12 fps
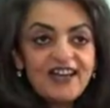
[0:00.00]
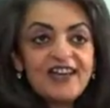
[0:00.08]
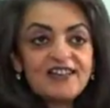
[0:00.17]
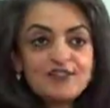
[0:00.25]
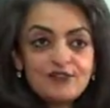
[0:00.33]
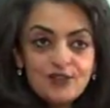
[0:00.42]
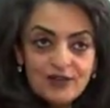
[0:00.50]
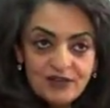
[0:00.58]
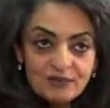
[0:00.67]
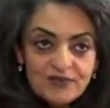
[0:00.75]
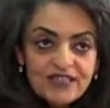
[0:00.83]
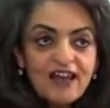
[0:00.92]
Interviewer
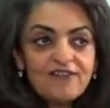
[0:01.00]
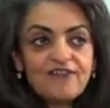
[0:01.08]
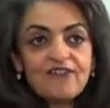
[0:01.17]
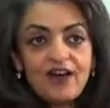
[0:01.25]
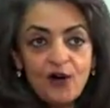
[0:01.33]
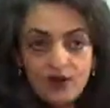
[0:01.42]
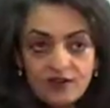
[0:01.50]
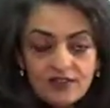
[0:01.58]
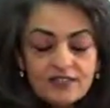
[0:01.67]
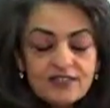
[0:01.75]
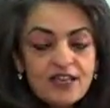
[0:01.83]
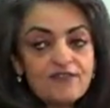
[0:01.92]
himself or
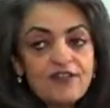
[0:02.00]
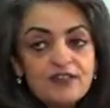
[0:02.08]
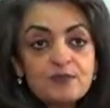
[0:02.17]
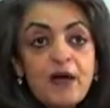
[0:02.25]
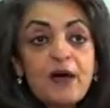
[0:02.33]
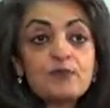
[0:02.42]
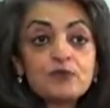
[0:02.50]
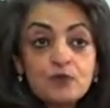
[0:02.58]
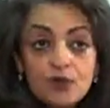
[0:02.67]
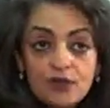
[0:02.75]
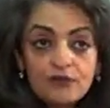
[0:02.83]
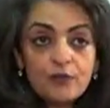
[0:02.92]
herself has perhaps
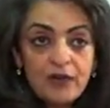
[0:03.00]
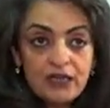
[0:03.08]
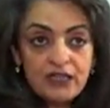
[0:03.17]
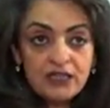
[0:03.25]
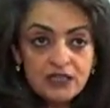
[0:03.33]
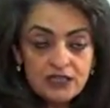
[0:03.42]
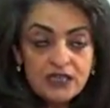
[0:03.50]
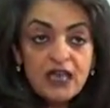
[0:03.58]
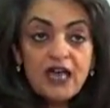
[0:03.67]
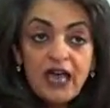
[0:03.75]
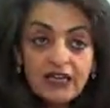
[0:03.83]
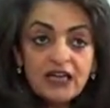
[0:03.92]
worked for many years
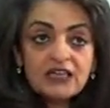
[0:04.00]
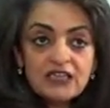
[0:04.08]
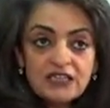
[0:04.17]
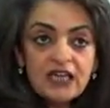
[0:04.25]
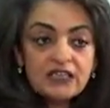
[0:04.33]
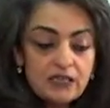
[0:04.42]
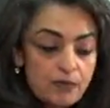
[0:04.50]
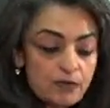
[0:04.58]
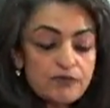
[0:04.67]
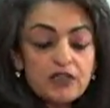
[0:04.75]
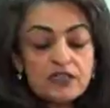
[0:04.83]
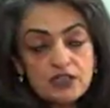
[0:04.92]
and understands some
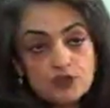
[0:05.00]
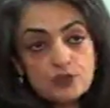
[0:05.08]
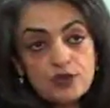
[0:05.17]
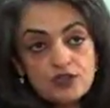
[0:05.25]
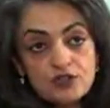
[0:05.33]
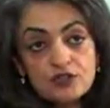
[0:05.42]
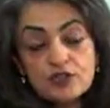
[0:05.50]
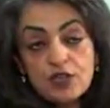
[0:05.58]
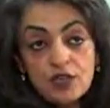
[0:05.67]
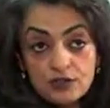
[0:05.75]
of these situations.